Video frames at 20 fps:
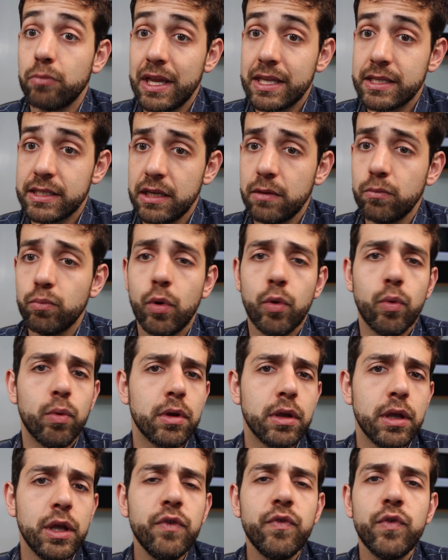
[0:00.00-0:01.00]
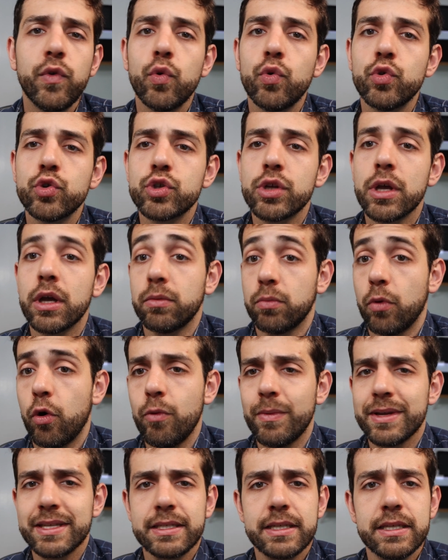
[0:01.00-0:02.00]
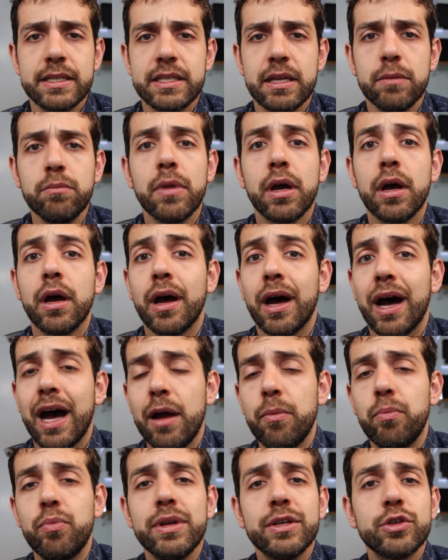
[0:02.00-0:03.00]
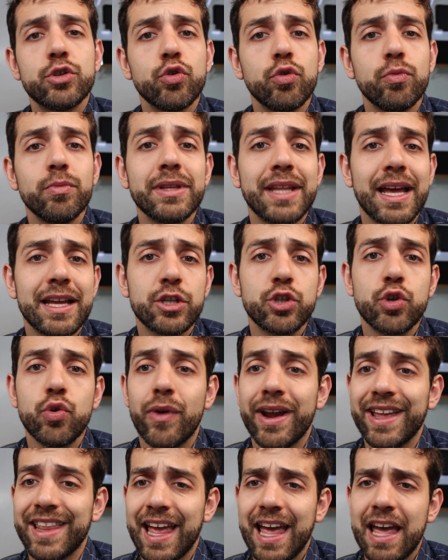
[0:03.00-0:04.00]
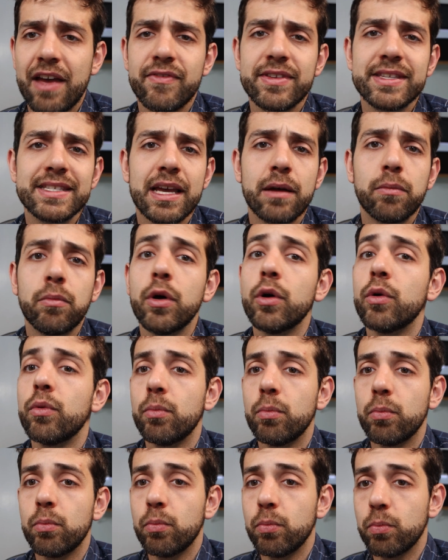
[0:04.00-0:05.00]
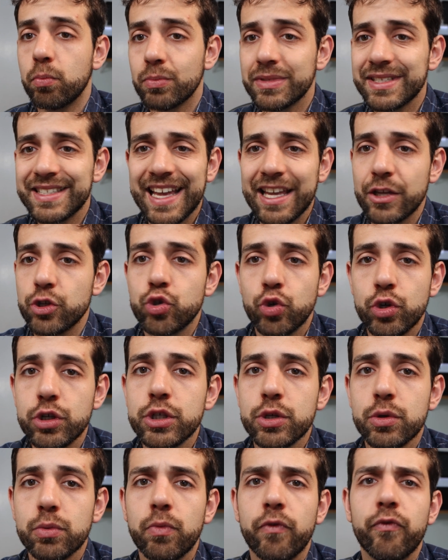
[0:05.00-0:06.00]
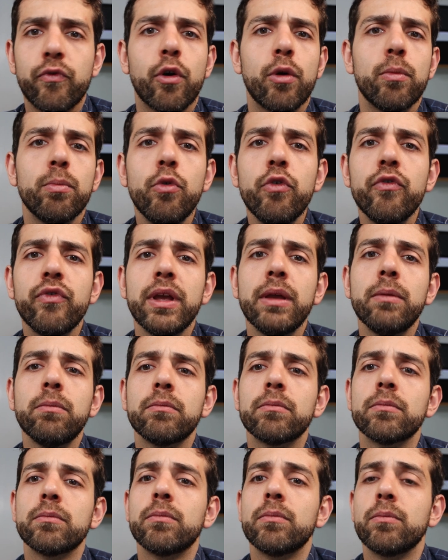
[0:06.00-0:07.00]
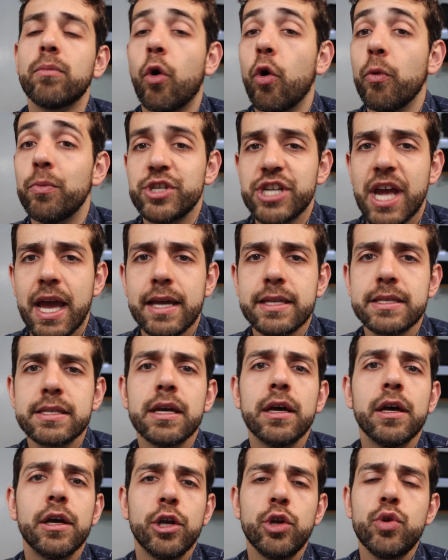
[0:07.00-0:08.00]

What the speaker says: It's simple. If you use a Home Assistant, I presume that you already have some sensors for moving object.